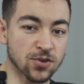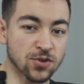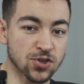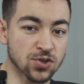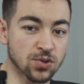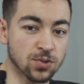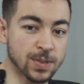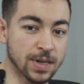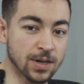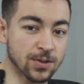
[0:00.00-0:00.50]
not
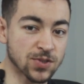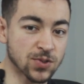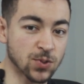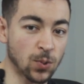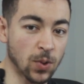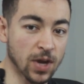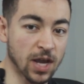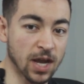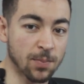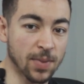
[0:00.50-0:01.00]
sure what I was
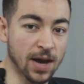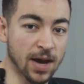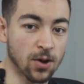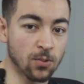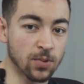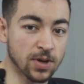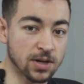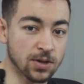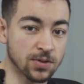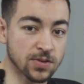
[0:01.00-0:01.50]
talking about
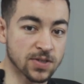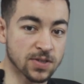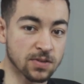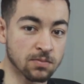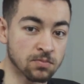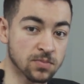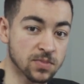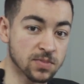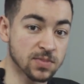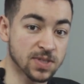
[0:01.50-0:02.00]
when I was
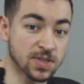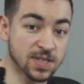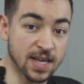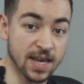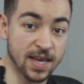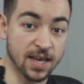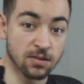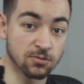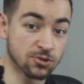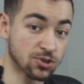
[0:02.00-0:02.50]

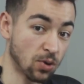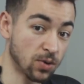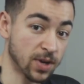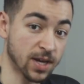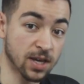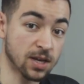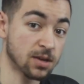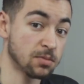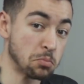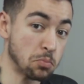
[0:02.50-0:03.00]
saying
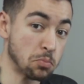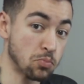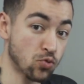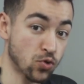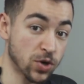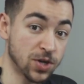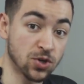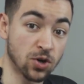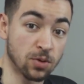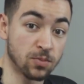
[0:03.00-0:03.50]
tonic,
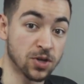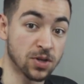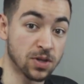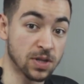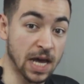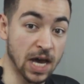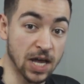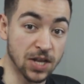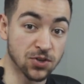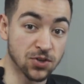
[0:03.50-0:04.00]

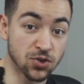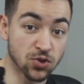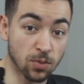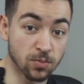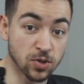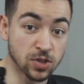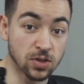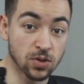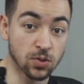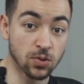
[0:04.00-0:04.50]
predominant and
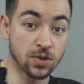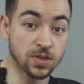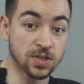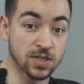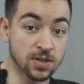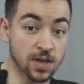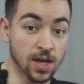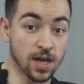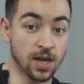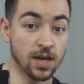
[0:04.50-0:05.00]
dominant
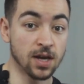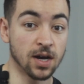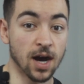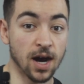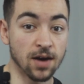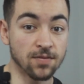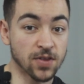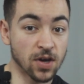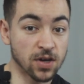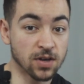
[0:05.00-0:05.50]
chords,
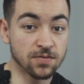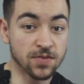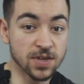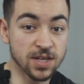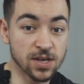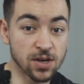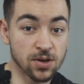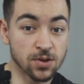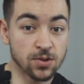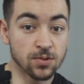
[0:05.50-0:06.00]
I've done a
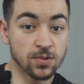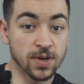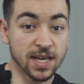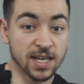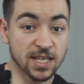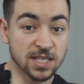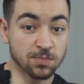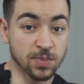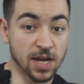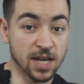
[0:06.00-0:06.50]
video
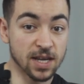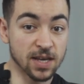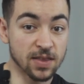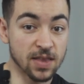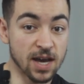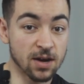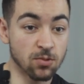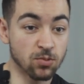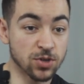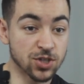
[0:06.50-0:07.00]
explaining
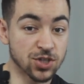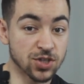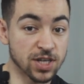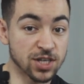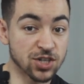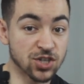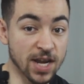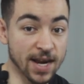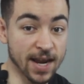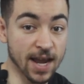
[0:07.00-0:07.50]
that, which you
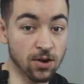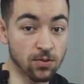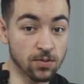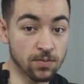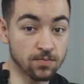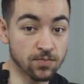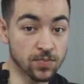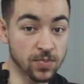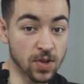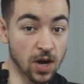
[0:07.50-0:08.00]
can check
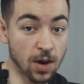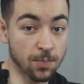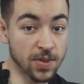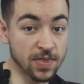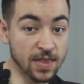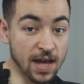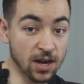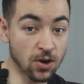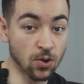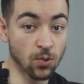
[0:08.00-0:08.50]
out up
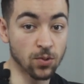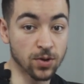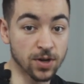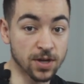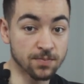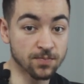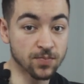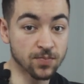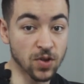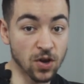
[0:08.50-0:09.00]
in that
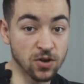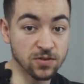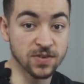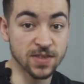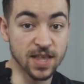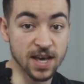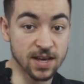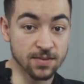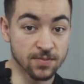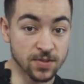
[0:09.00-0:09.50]
corner over
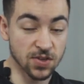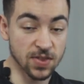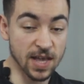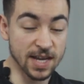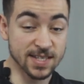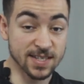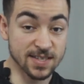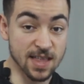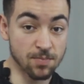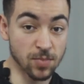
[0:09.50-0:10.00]
there. So
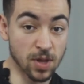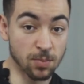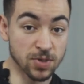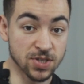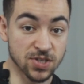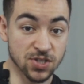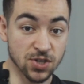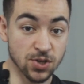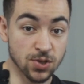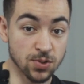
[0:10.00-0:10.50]
that is step number
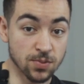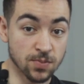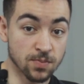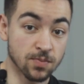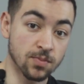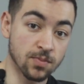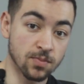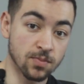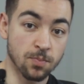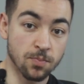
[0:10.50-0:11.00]
two,
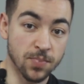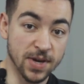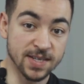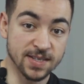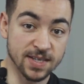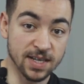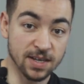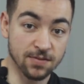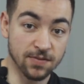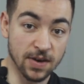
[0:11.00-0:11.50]

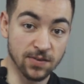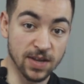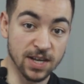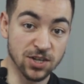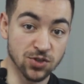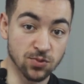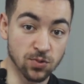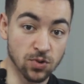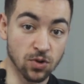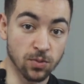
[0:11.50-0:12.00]
basic
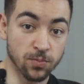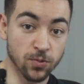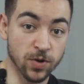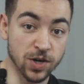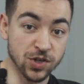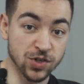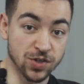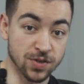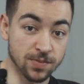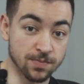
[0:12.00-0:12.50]
foundational chord
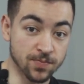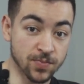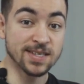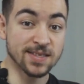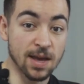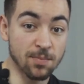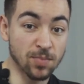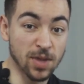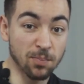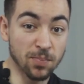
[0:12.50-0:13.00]
progression.
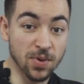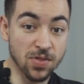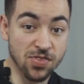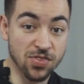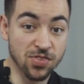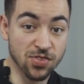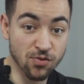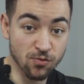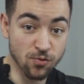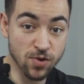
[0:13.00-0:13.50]
Step number
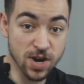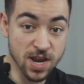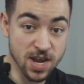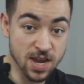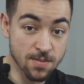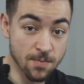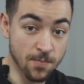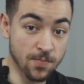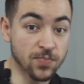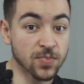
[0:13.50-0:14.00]

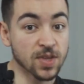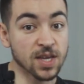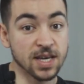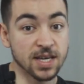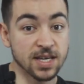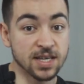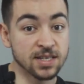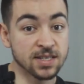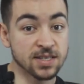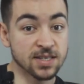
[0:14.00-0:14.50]
three
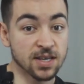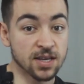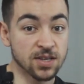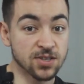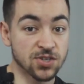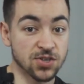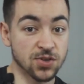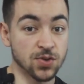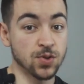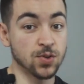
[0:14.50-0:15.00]
is
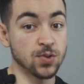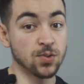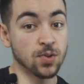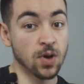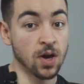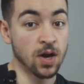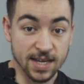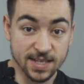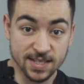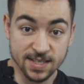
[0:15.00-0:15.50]

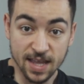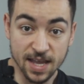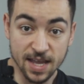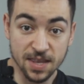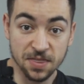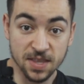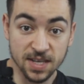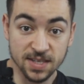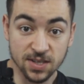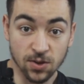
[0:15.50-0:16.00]
to
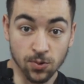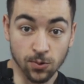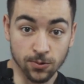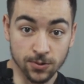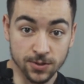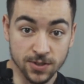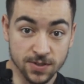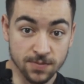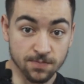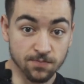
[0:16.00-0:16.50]
extend these
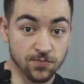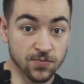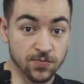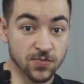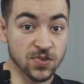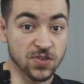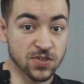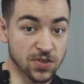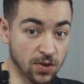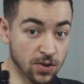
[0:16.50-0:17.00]
chords.
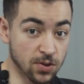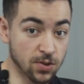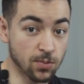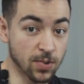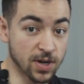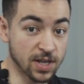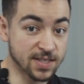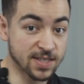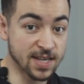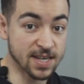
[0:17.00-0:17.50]
So
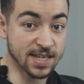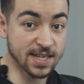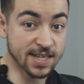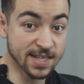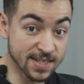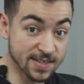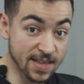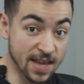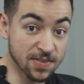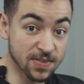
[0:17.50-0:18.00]
when I say
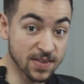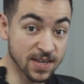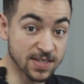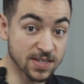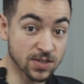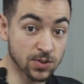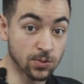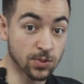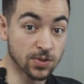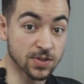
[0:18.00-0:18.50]
extend
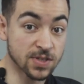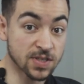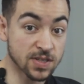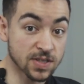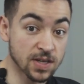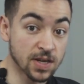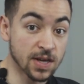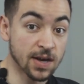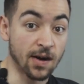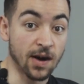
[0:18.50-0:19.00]
these chords,
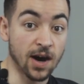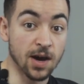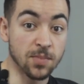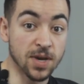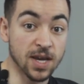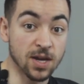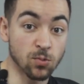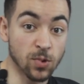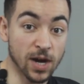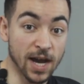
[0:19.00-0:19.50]
I
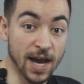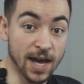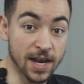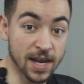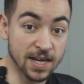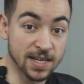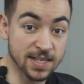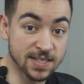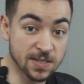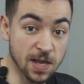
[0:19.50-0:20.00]
mean we're
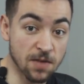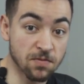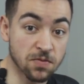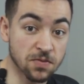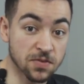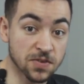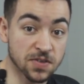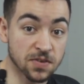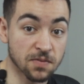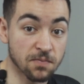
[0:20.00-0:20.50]
adding
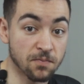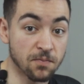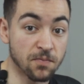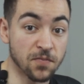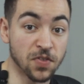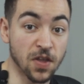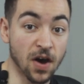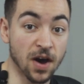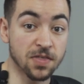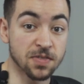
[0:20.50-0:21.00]
sevenths,
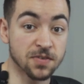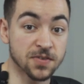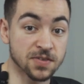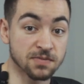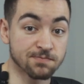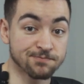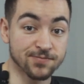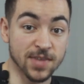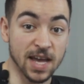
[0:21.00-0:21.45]
ninths,